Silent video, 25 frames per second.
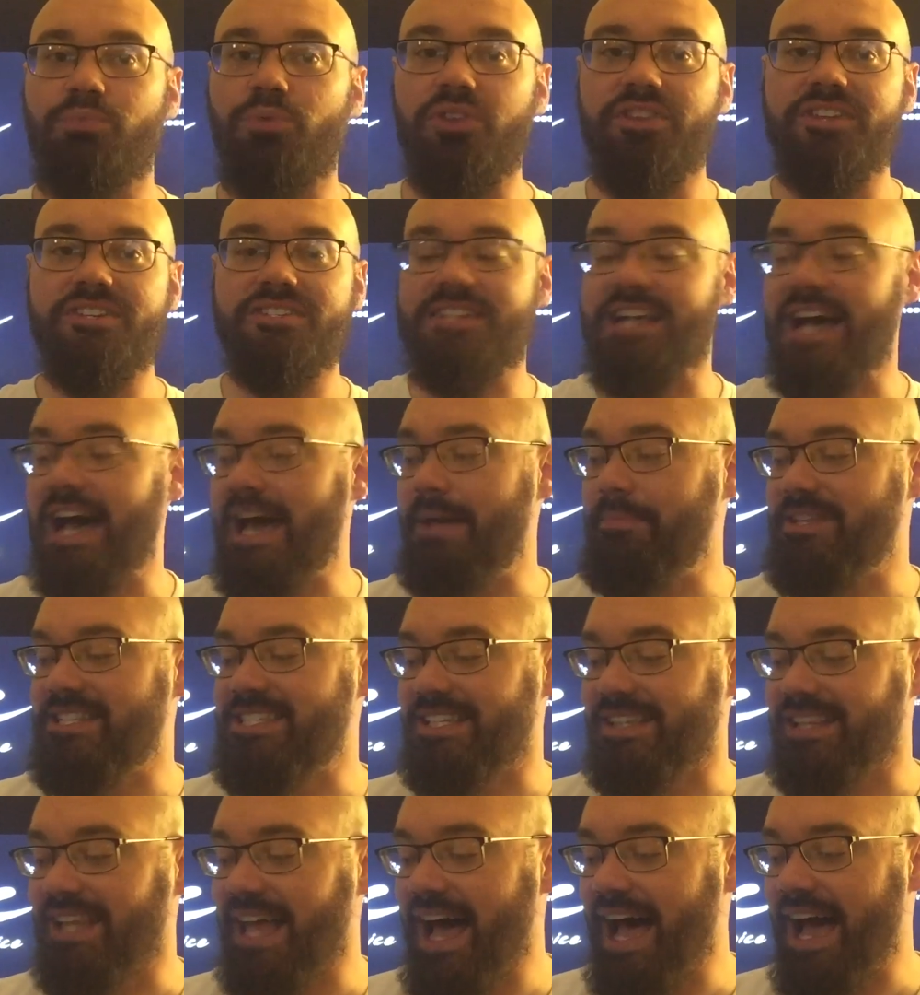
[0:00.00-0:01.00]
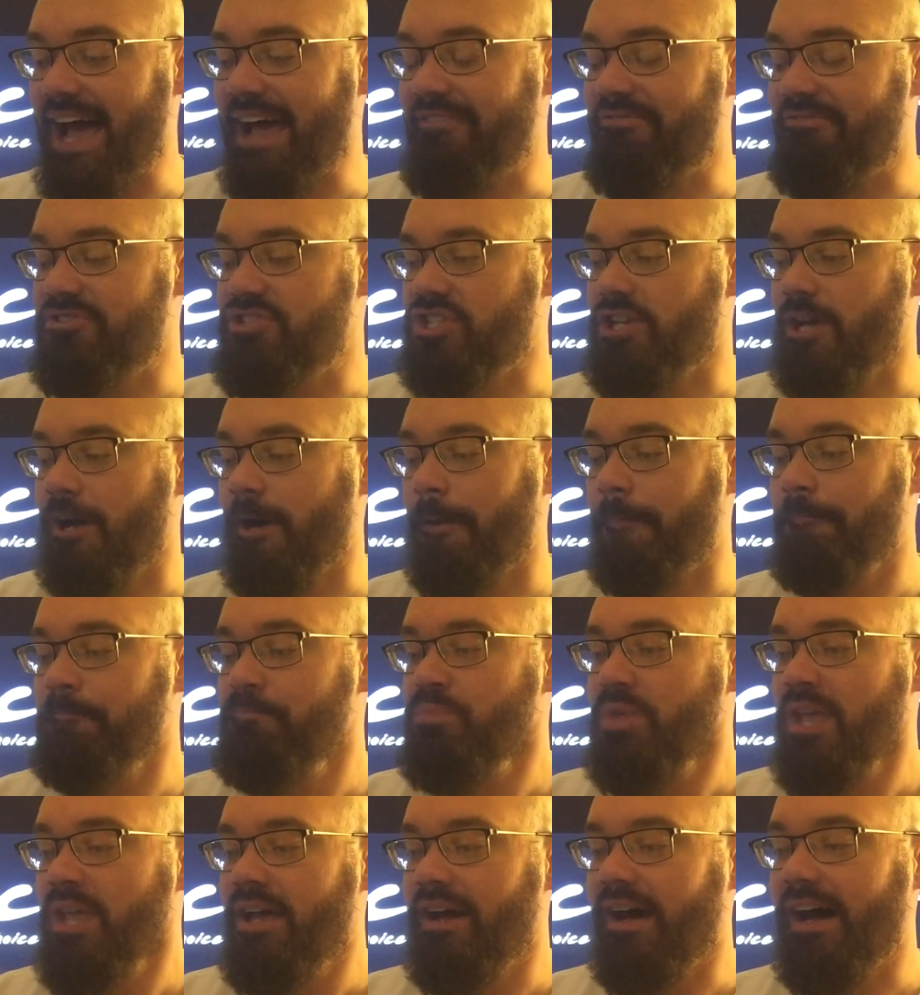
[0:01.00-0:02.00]
Well, this time it's live, so
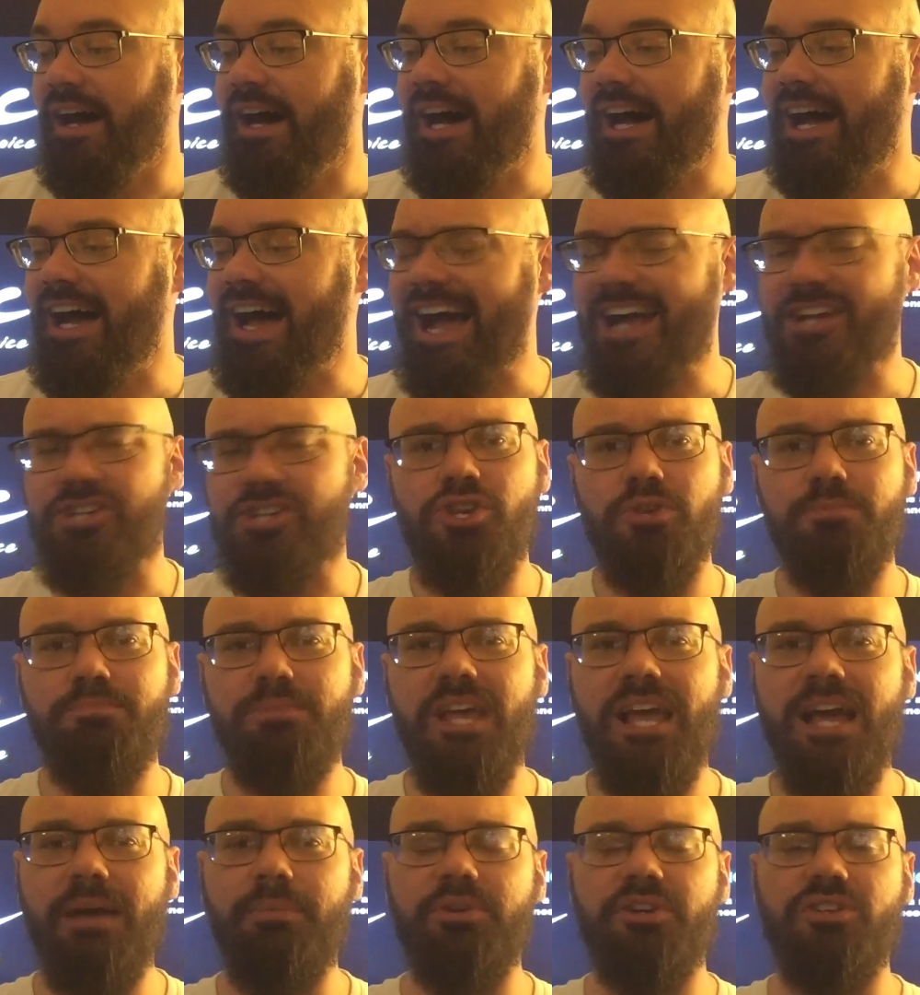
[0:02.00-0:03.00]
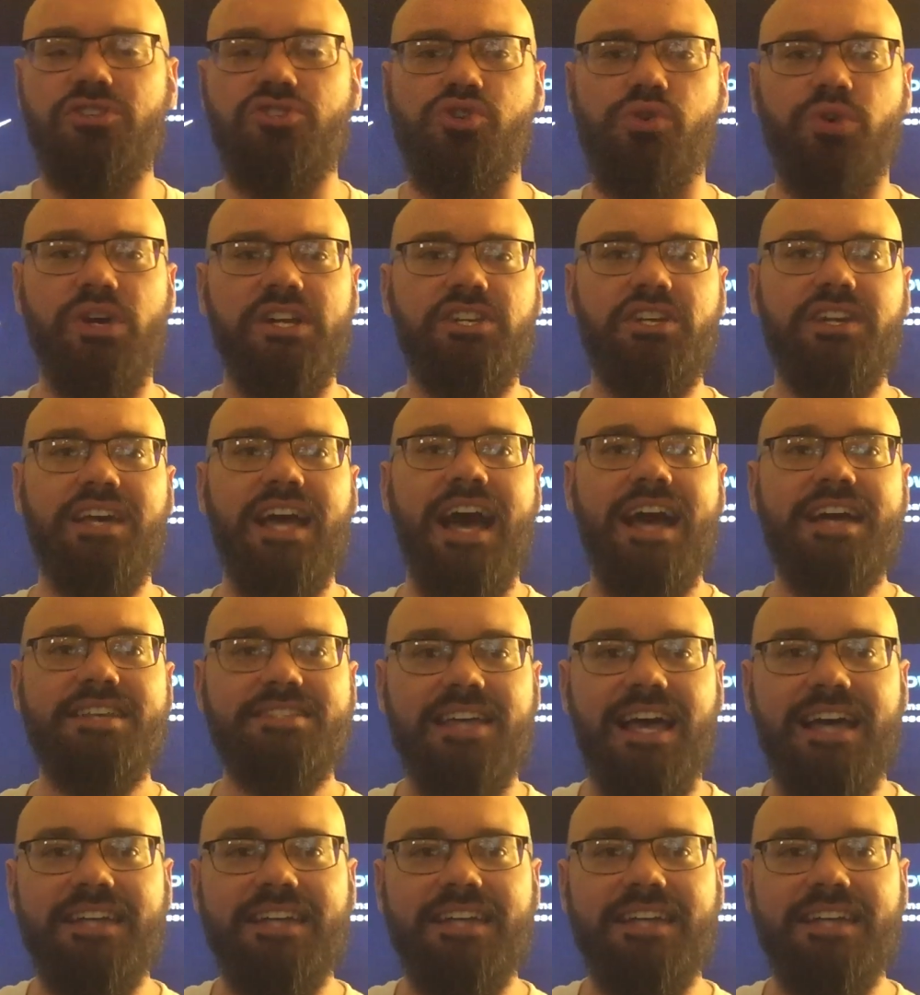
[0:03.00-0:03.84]
I should be able to join you guys.